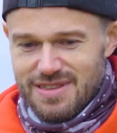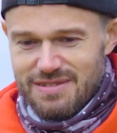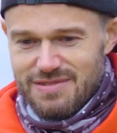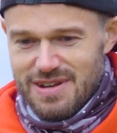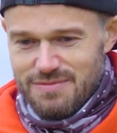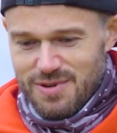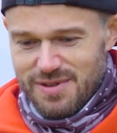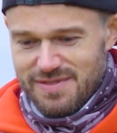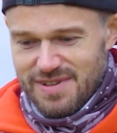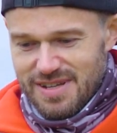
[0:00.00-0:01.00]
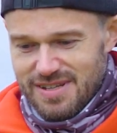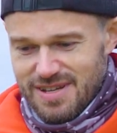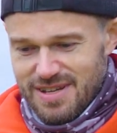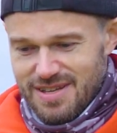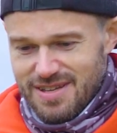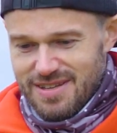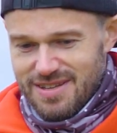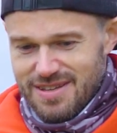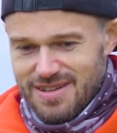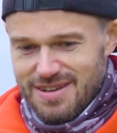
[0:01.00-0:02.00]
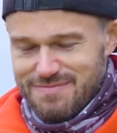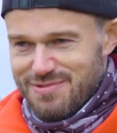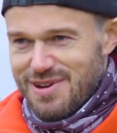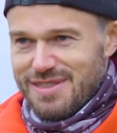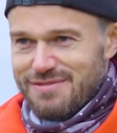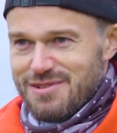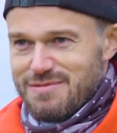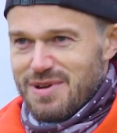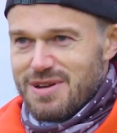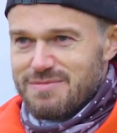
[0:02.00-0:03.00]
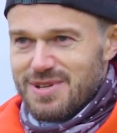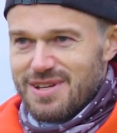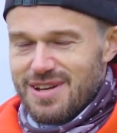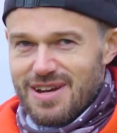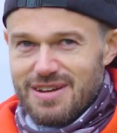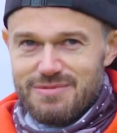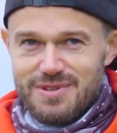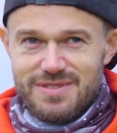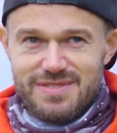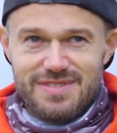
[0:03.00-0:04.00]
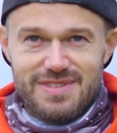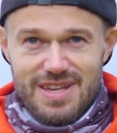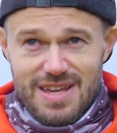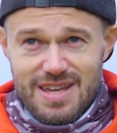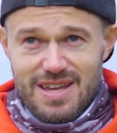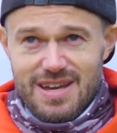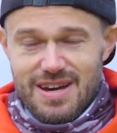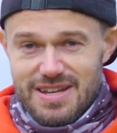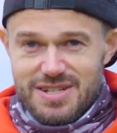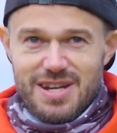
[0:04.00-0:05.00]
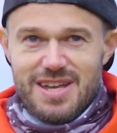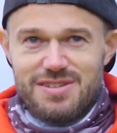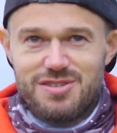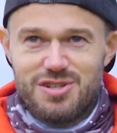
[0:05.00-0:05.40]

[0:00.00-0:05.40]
there really was like a breakthrough moment. I changed